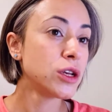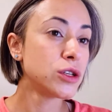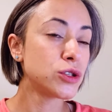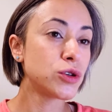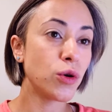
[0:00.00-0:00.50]

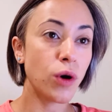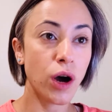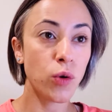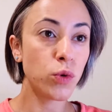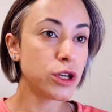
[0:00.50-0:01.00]
So
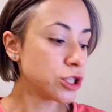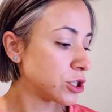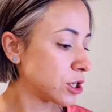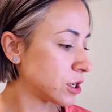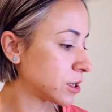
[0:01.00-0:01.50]
I
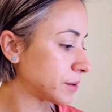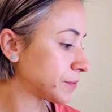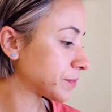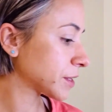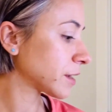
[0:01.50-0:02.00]
wish
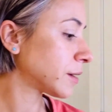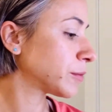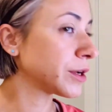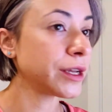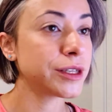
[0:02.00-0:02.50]

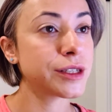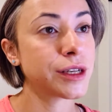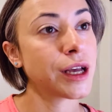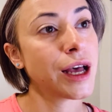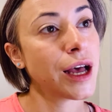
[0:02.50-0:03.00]
companies
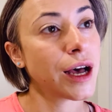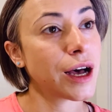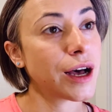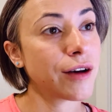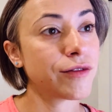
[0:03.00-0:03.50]

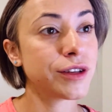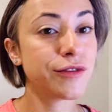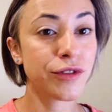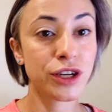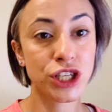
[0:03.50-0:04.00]
have a
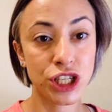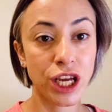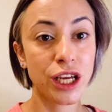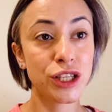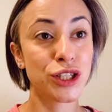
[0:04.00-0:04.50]
different
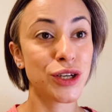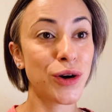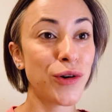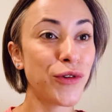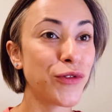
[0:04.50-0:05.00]
shades
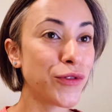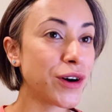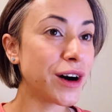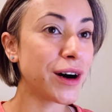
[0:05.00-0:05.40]
of